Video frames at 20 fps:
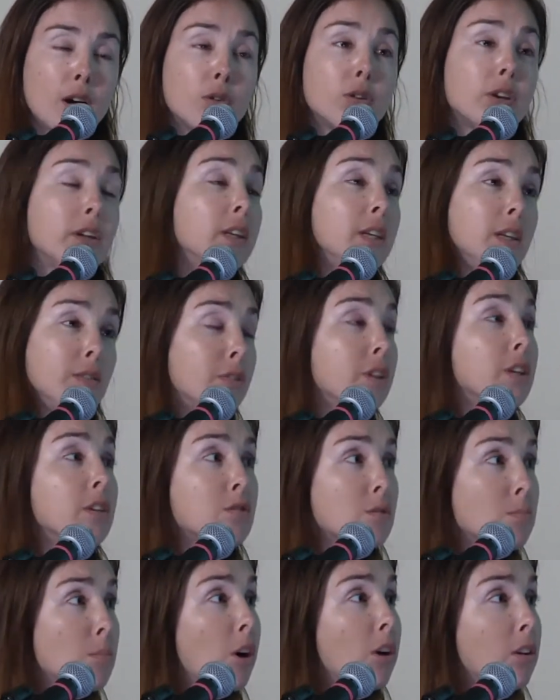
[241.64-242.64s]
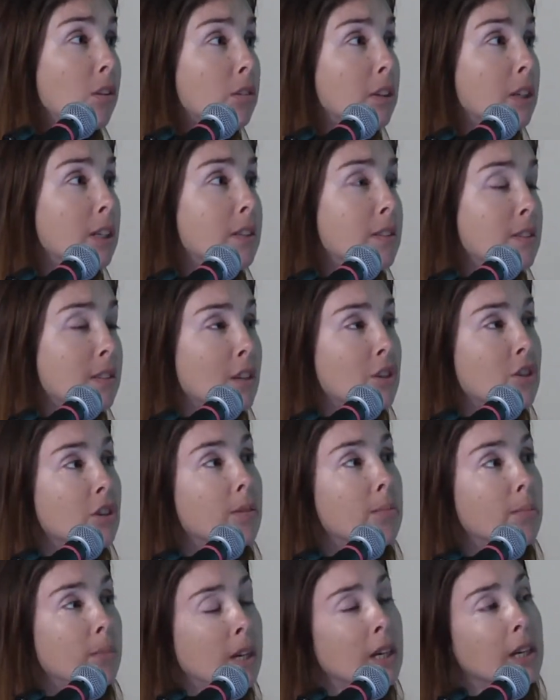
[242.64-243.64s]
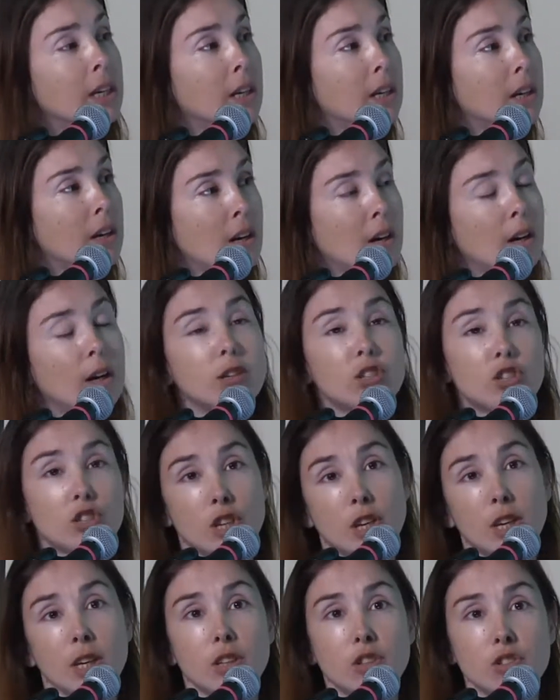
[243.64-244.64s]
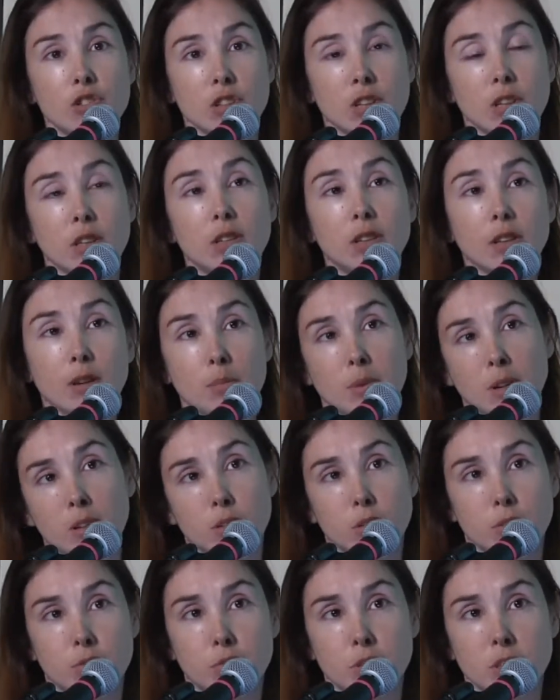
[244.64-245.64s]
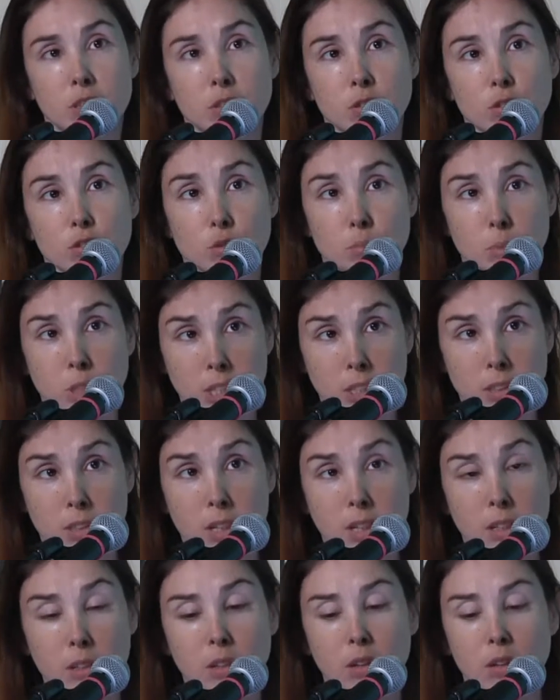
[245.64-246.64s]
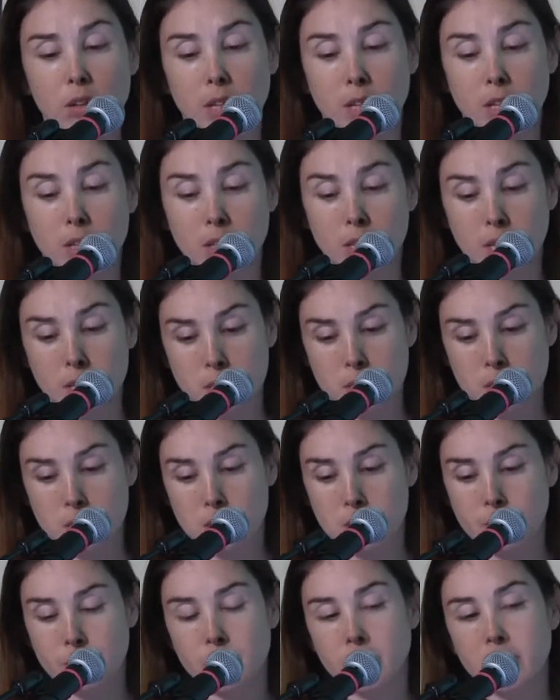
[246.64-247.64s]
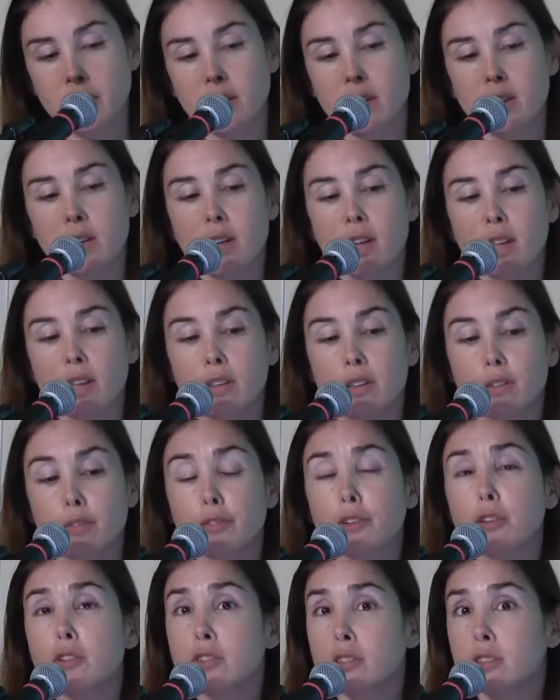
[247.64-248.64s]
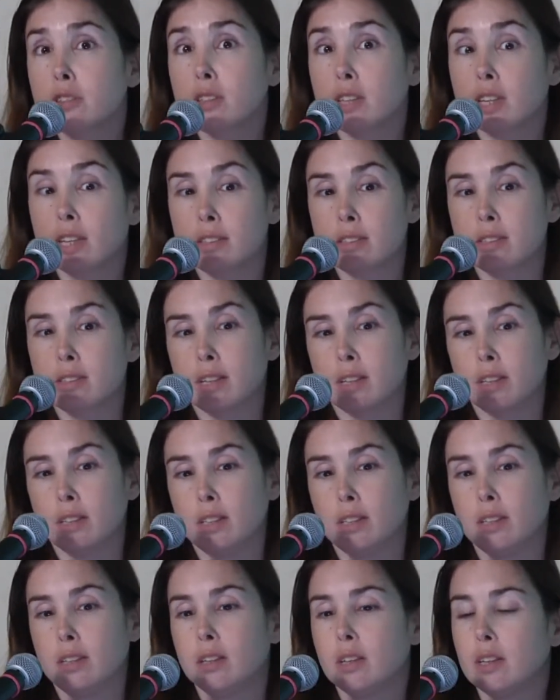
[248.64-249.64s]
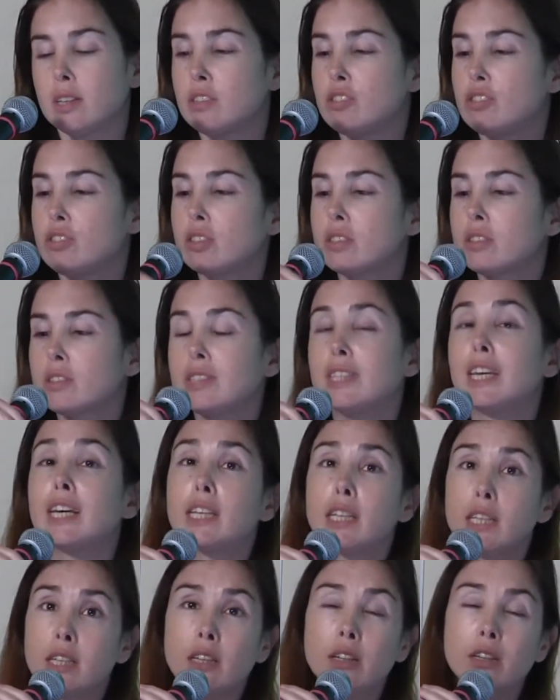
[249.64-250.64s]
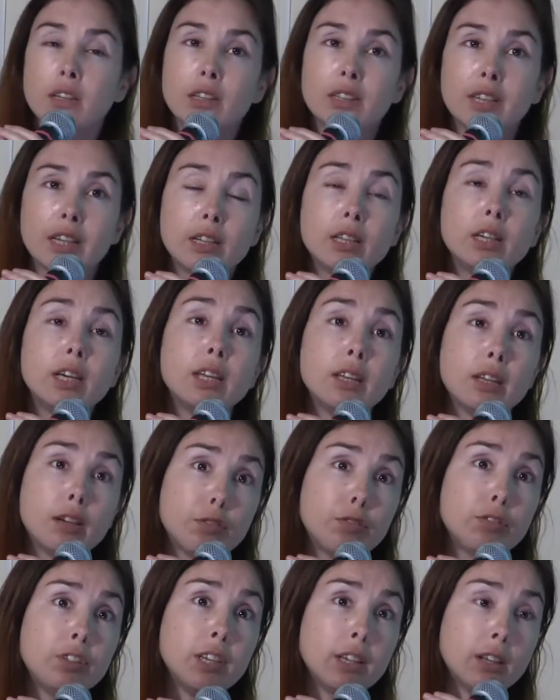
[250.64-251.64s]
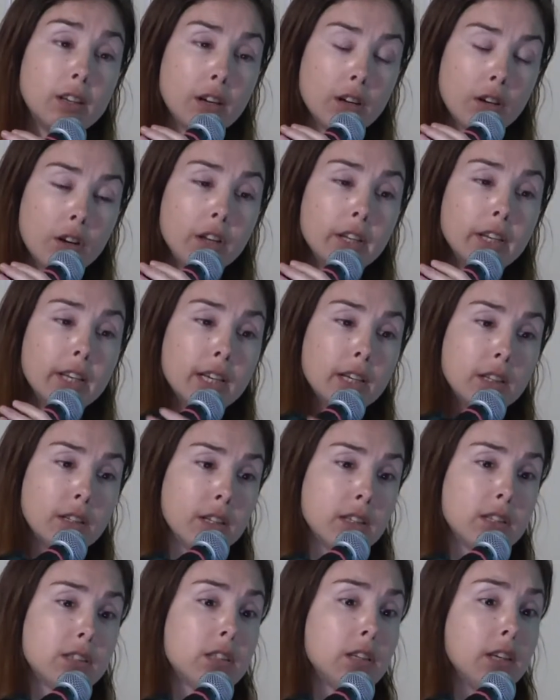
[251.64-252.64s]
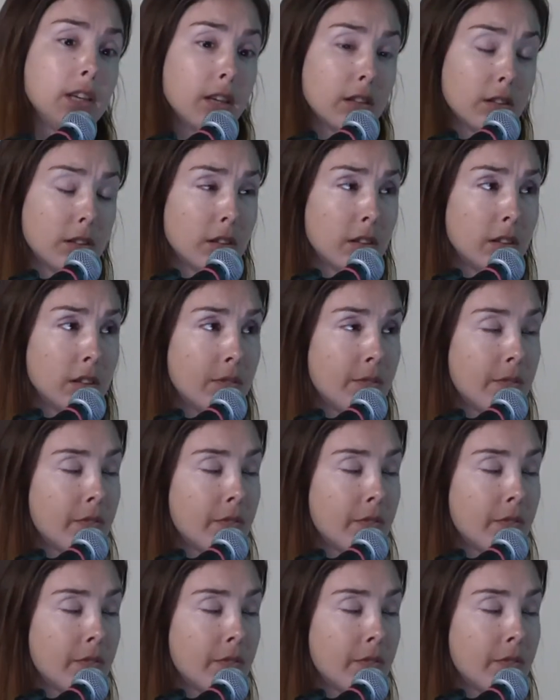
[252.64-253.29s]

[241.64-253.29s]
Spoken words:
can even a small organization make a change in the amount of research being done on ALS. The first case study is just getting enough data on ALS together.